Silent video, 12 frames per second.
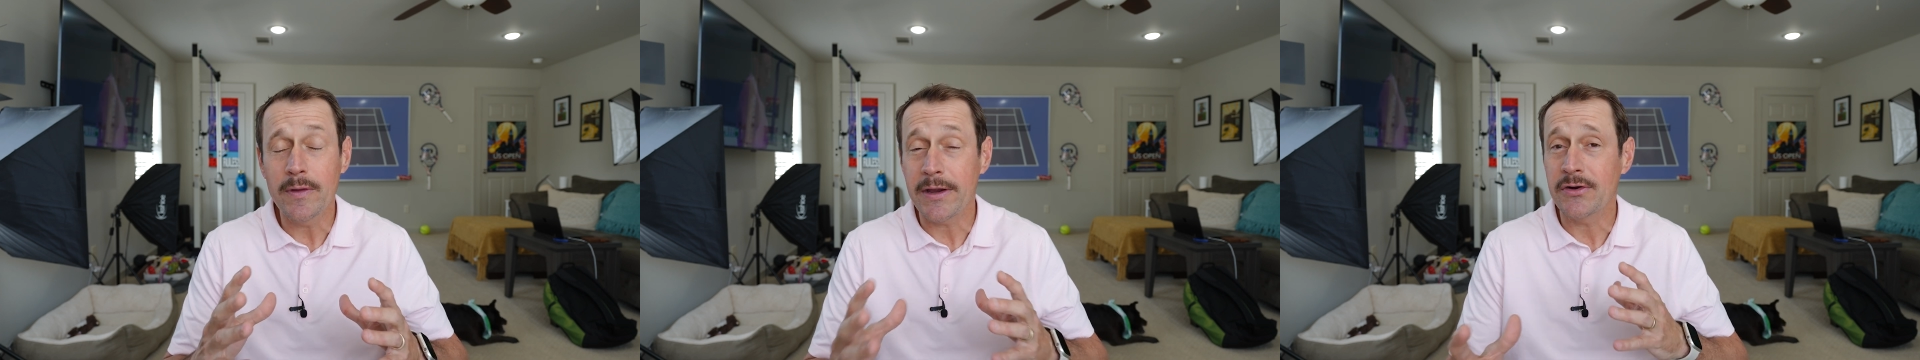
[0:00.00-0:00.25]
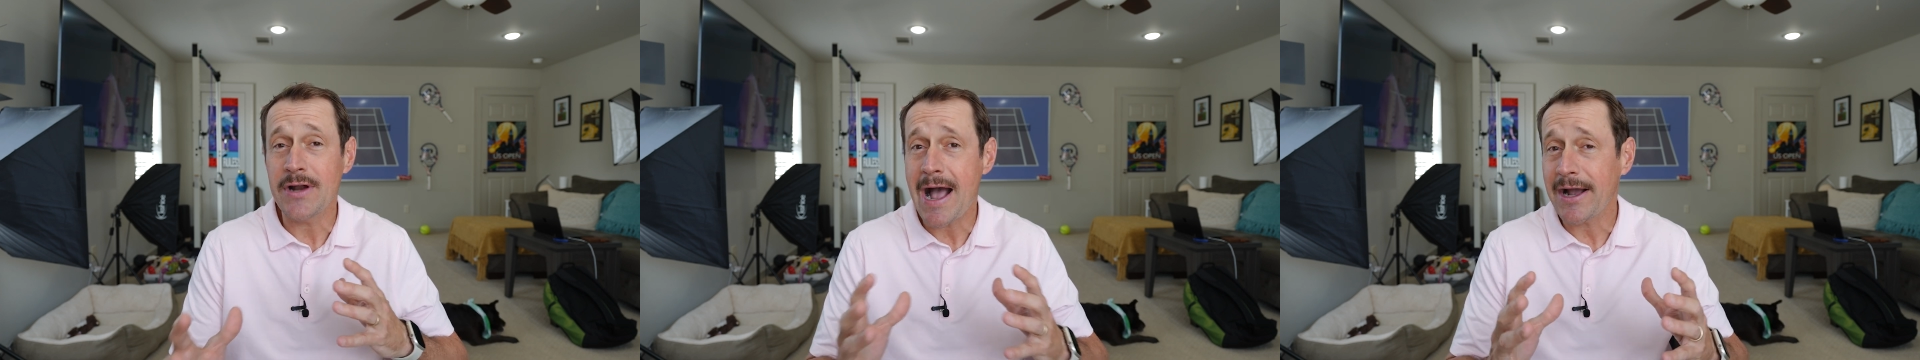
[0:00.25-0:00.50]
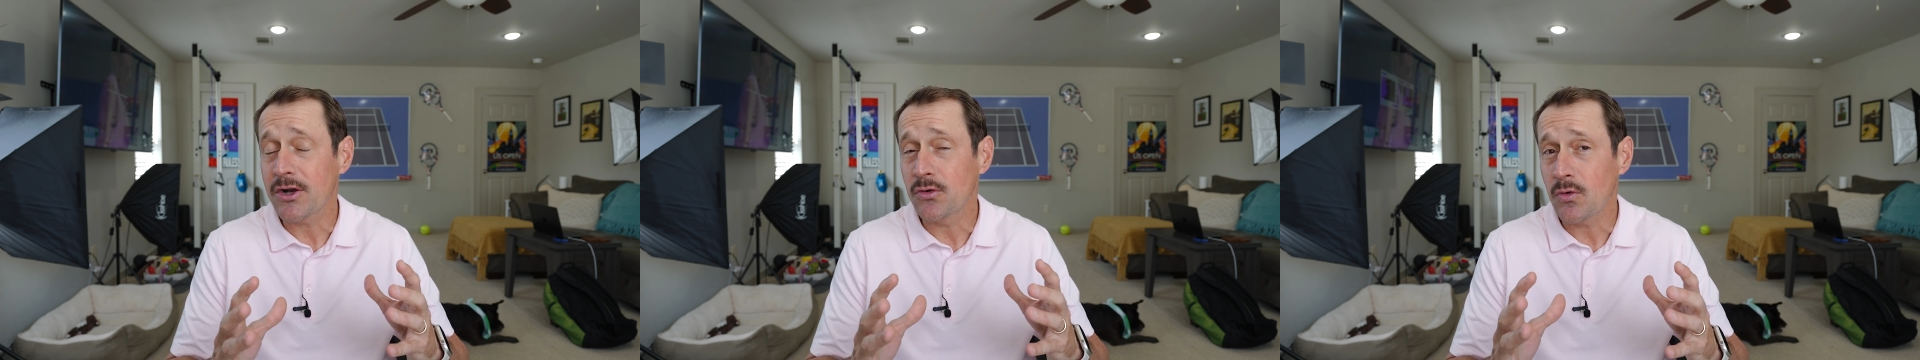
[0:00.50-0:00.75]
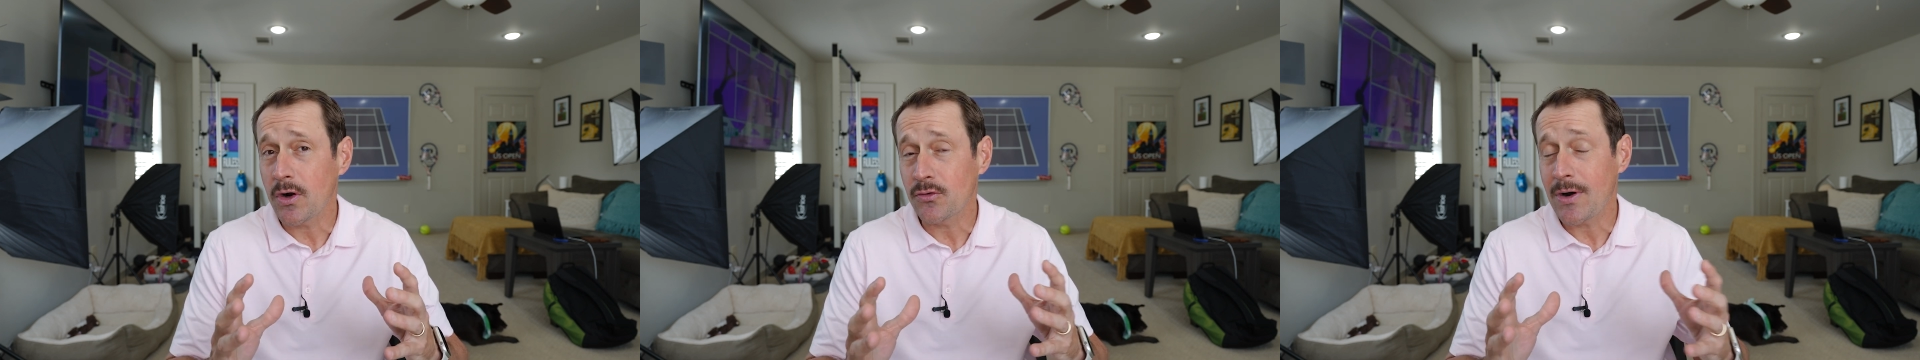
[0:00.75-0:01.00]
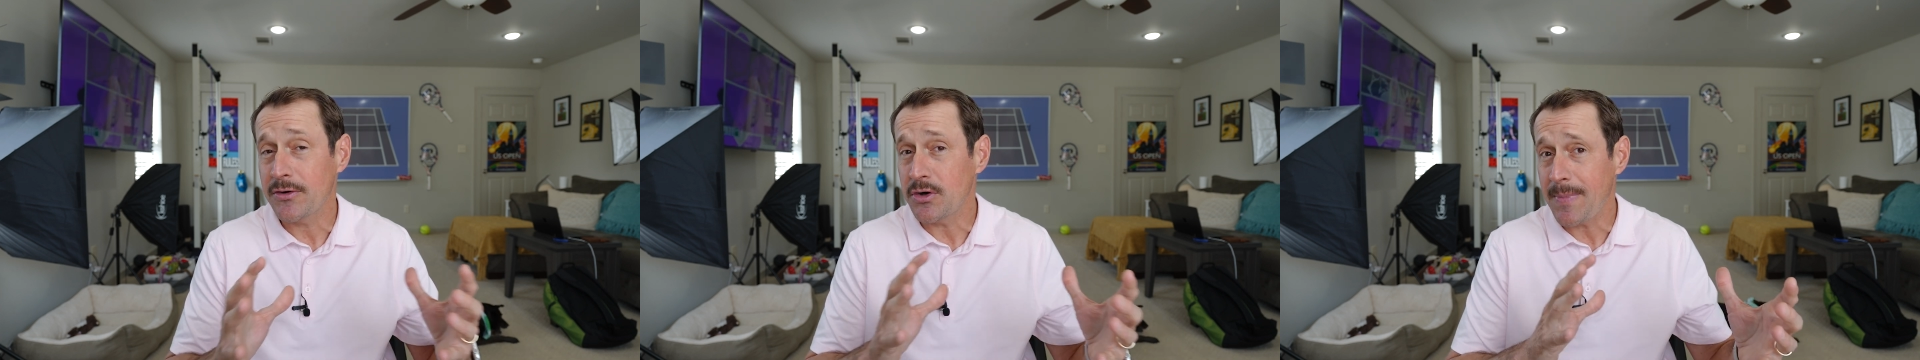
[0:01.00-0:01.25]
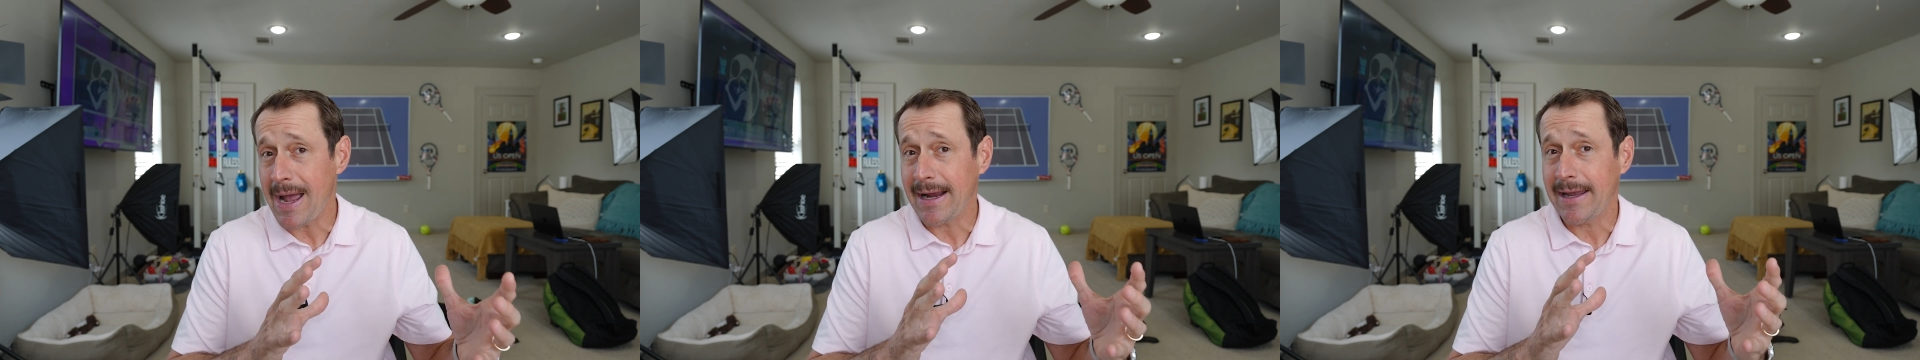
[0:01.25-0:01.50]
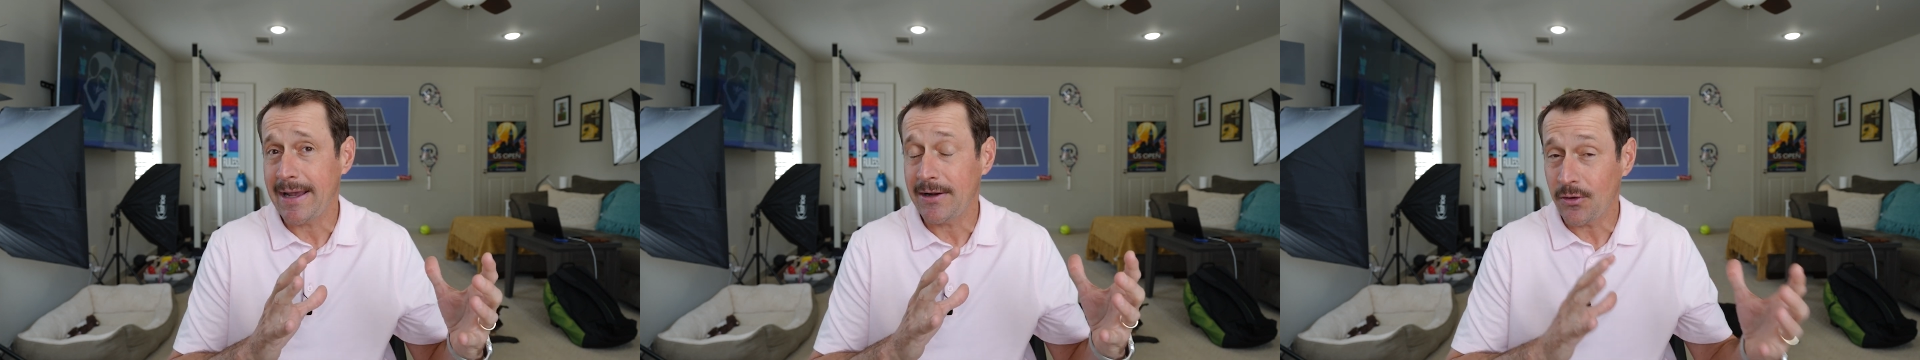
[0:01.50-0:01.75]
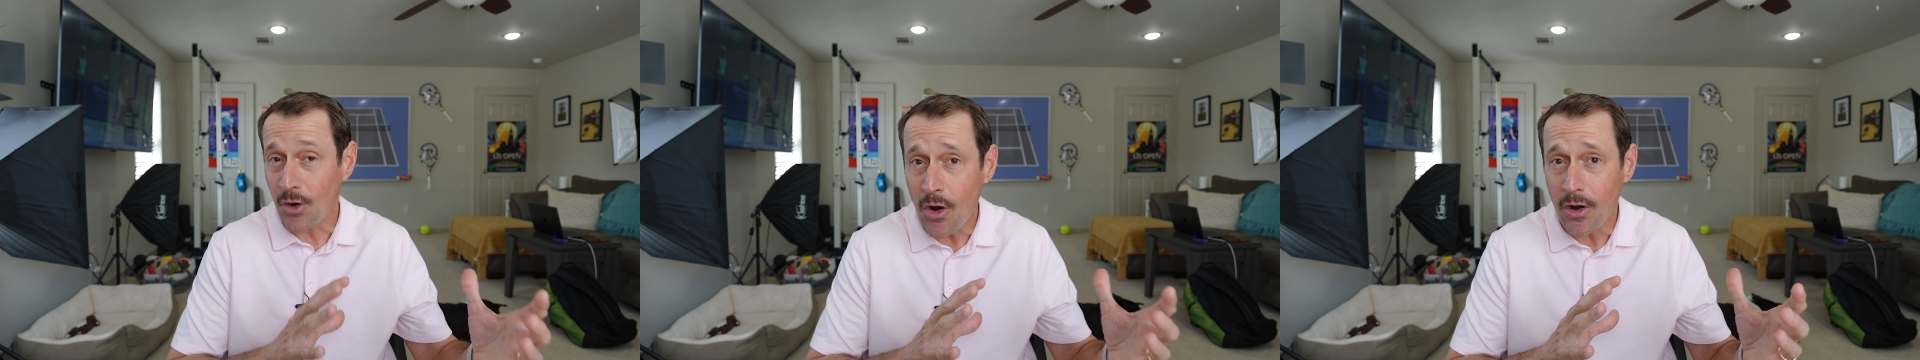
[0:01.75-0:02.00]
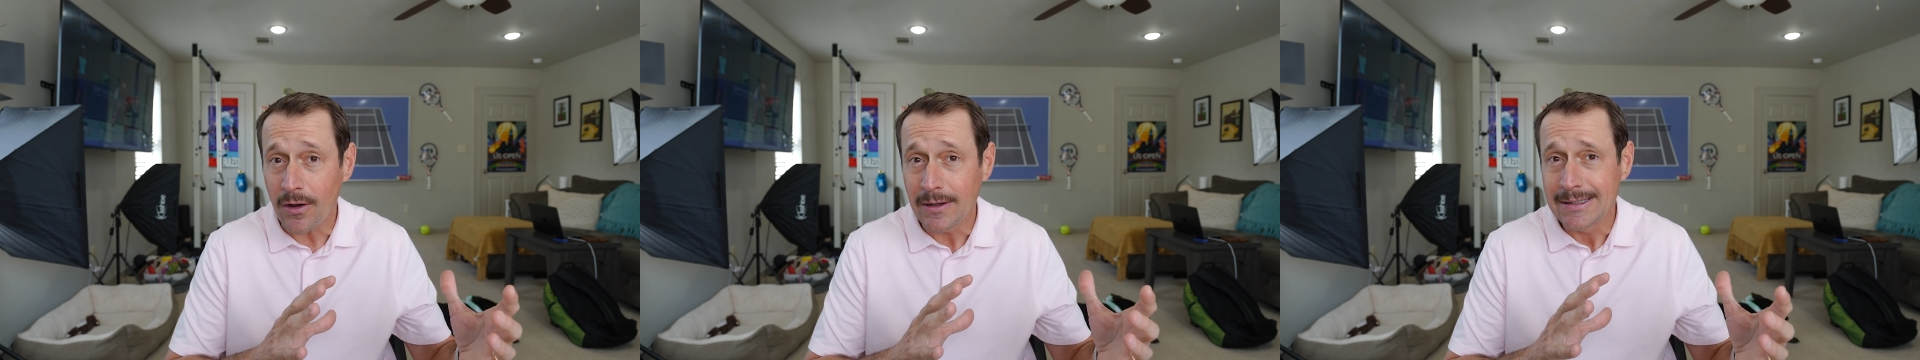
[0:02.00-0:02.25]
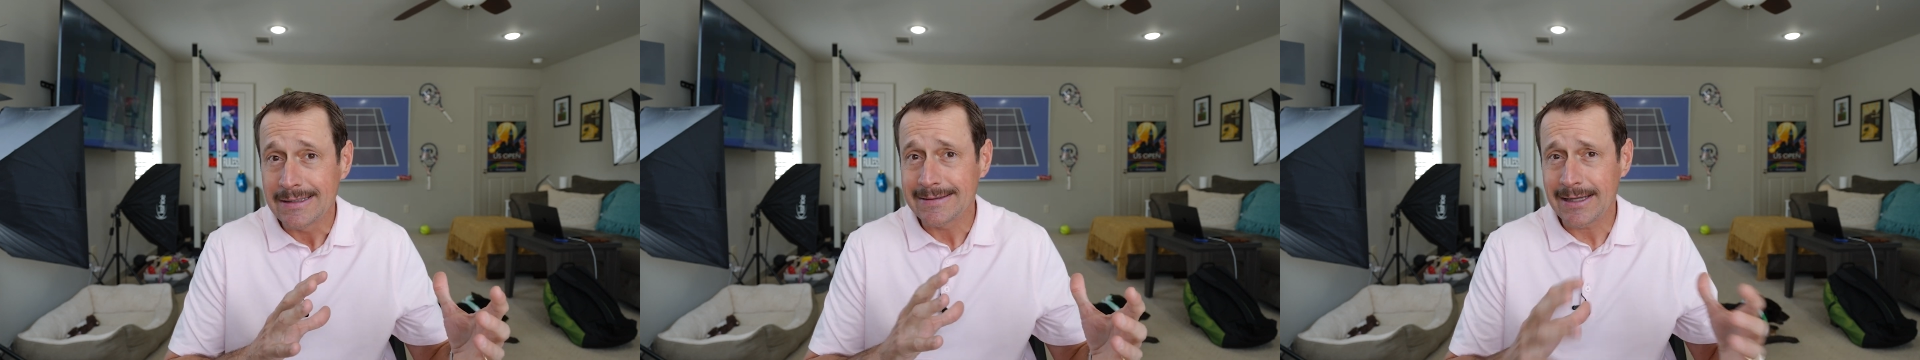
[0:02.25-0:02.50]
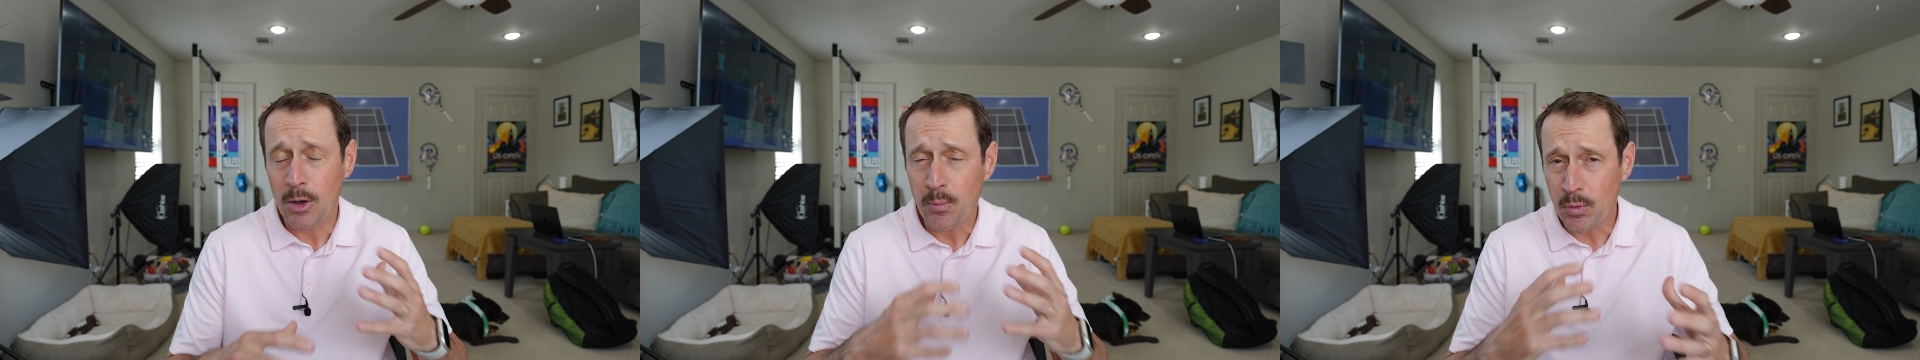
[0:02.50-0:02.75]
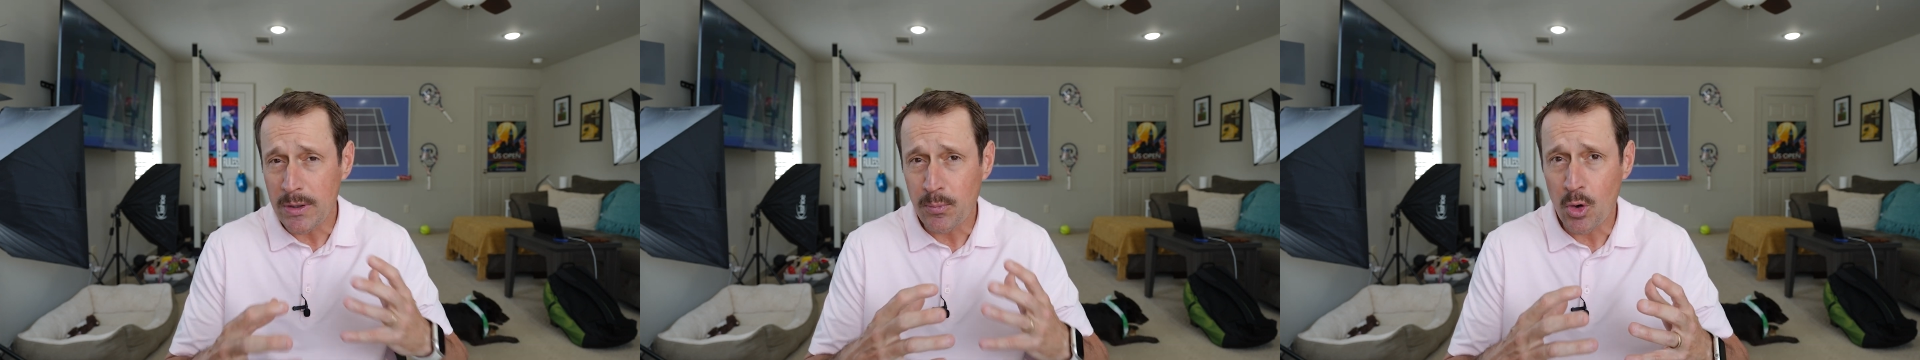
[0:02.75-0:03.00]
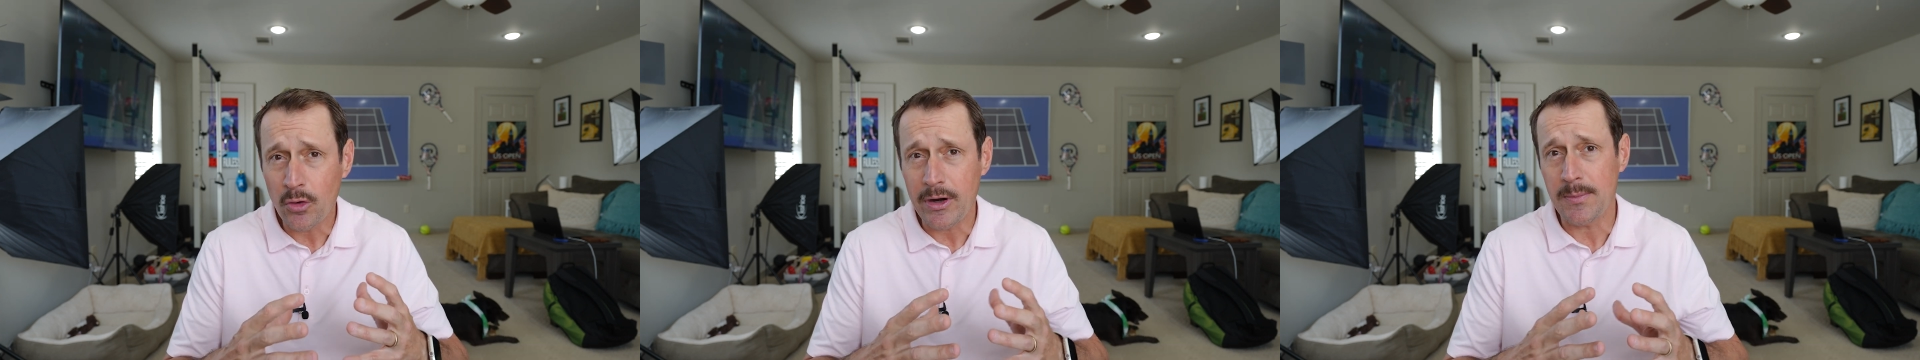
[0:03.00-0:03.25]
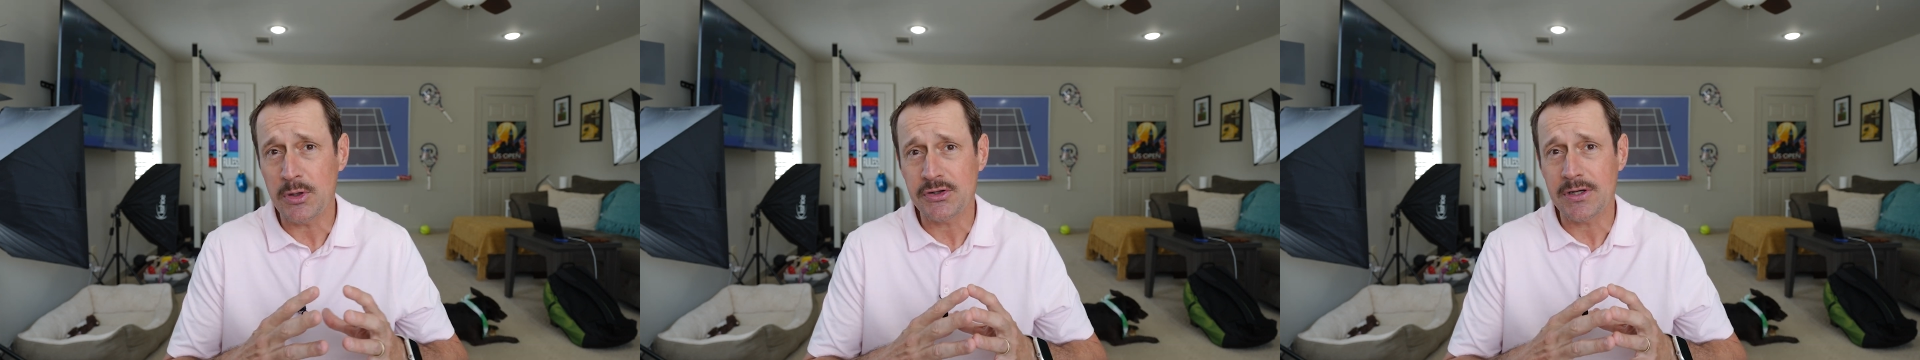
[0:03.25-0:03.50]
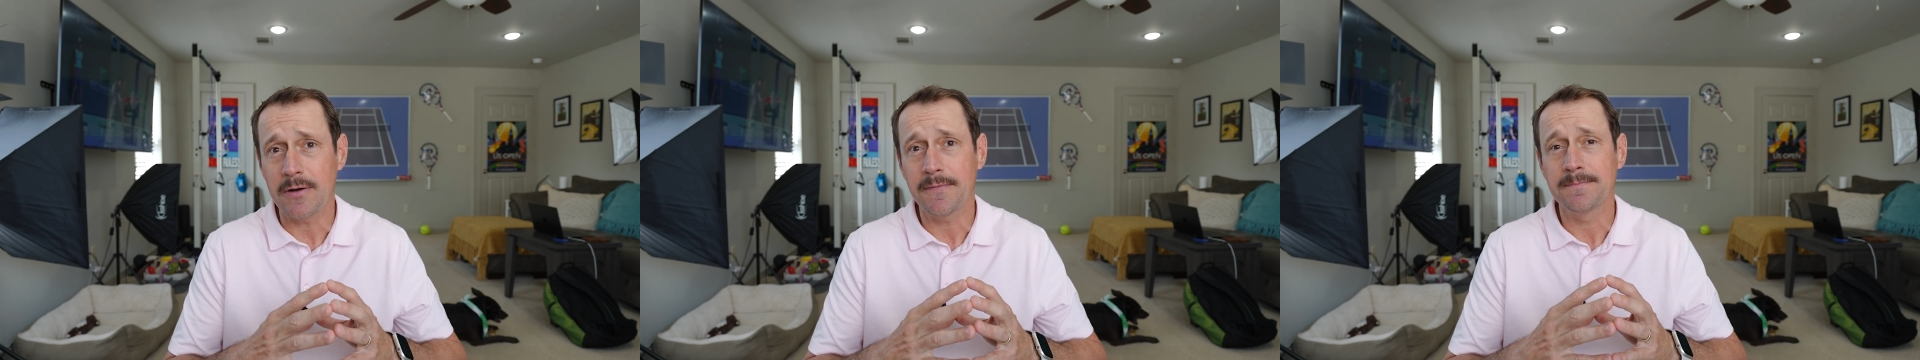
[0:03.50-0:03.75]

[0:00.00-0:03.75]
that you're not going to run around your backhand at all to help reprogram yourself.